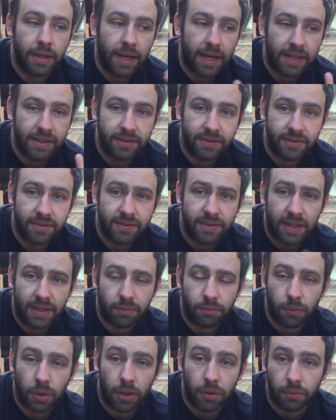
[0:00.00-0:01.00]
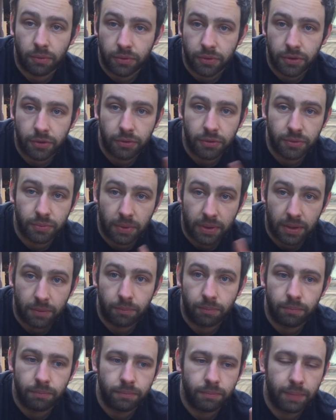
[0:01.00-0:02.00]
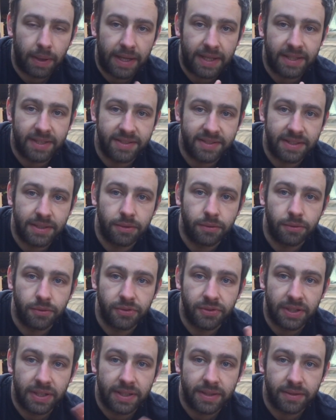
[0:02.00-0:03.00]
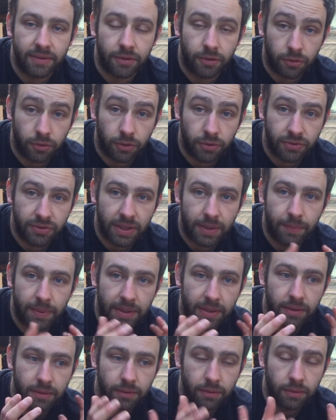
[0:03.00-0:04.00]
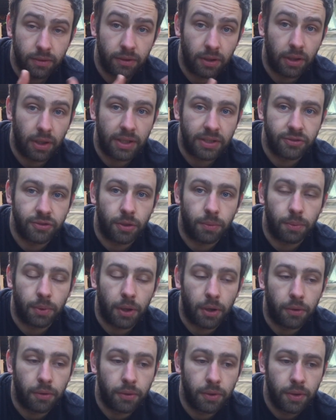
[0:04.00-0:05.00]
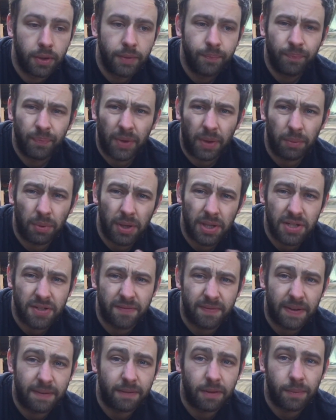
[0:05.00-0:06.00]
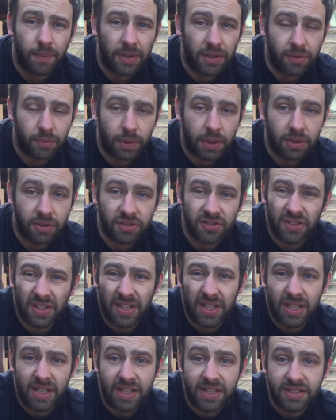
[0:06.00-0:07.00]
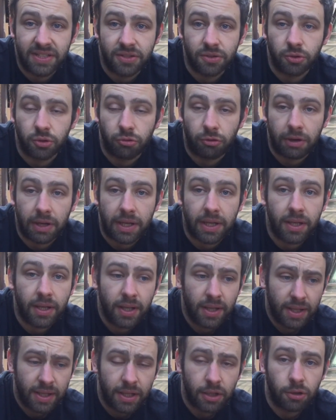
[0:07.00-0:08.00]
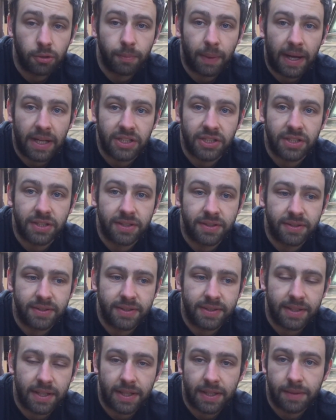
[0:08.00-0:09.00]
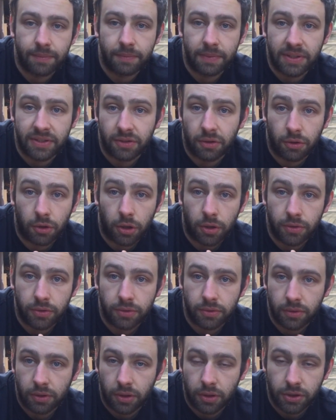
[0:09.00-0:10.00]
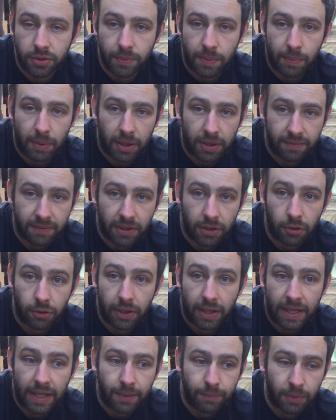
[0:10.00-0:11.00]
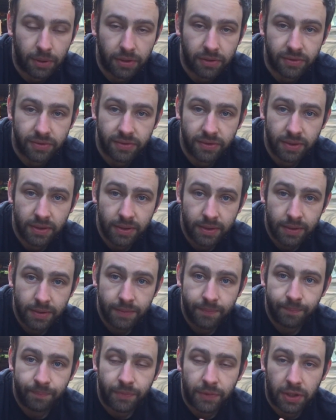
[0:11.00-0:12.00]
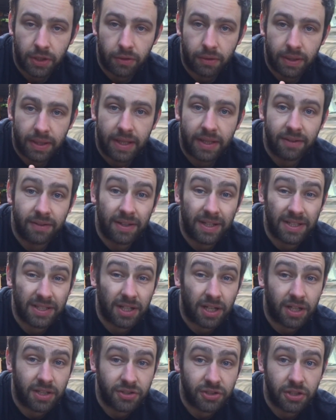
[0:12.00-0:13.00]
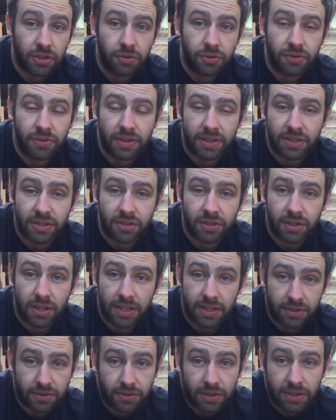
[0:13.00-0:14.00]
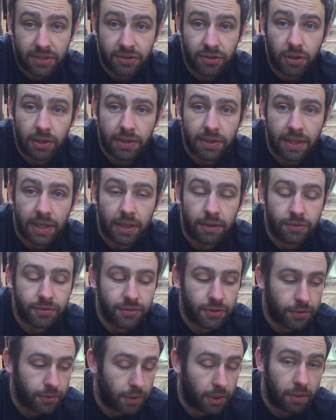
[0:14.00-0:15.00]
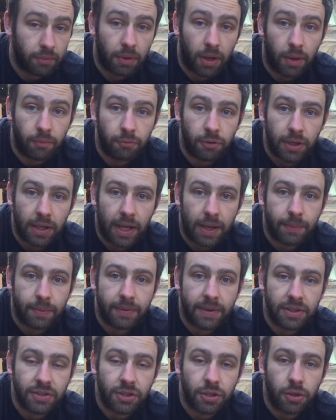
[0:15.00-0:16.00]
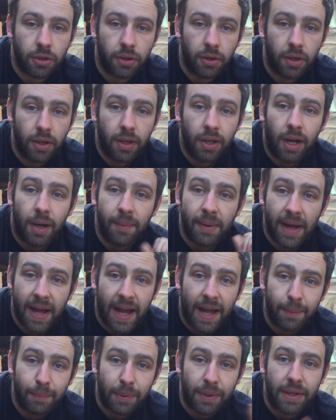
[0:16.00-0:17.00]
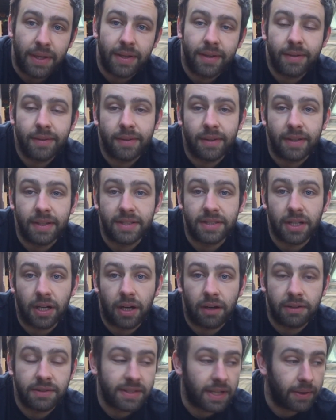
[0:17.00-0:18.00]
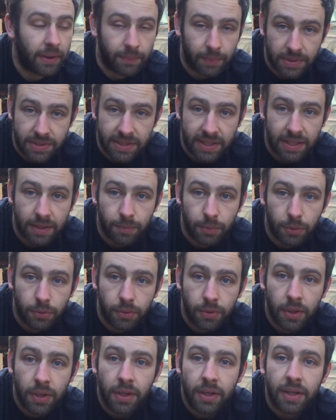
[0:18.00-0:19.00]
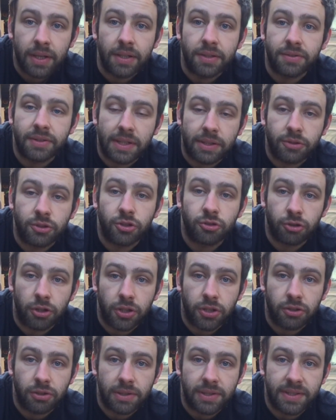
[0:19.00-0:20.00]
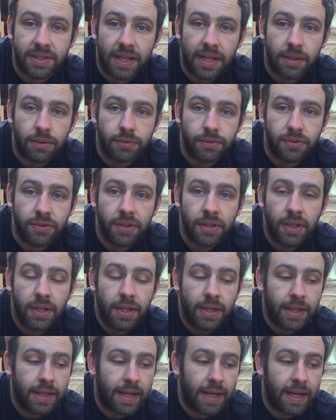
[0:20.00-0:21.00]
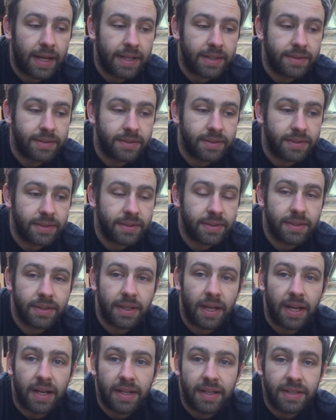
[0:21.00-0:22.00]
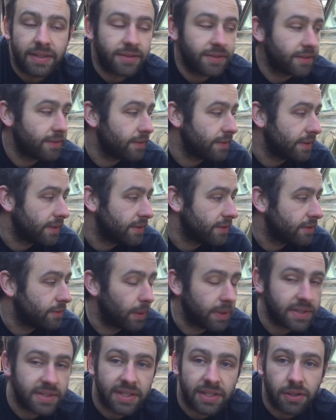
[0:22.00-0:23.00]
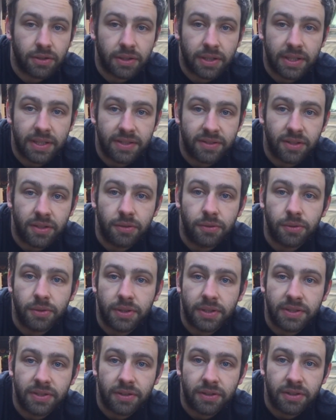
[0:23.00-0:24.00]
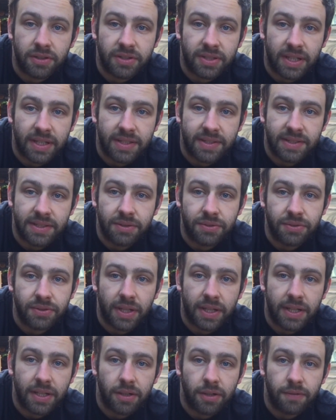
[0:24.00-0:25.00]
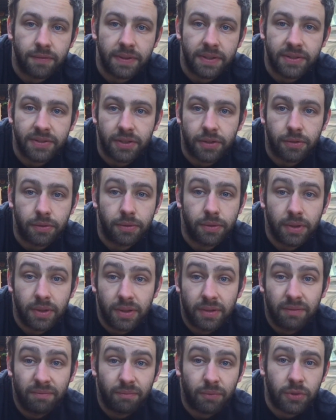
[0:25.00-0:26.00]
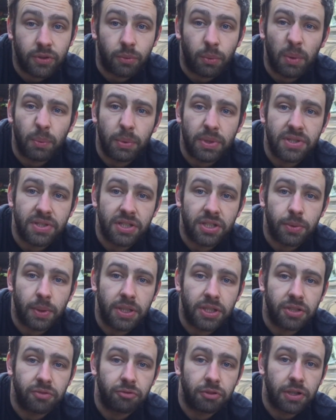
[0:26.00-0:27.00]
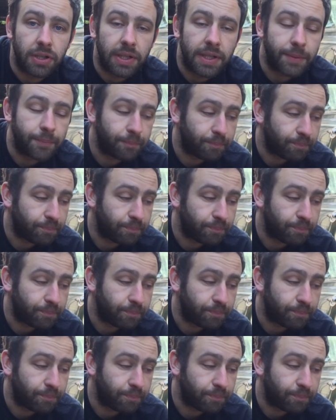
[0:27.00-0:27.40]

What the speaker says: And then what I will do is when I paint the seals and the door step in the nice top coat, I'll probably just feather them in as well, because then at least it's all green, it all matches. It's not got to be perfect looking, because, you know, at the end of the day, this car's used and it's solid now. So I'm really happy how it's gone. I'm happy that this car is now MOT-able. It is now structurally sound, and yeah, it's 20 odd years old and it's only just had its sills taken off it, so it's a win-win situation really.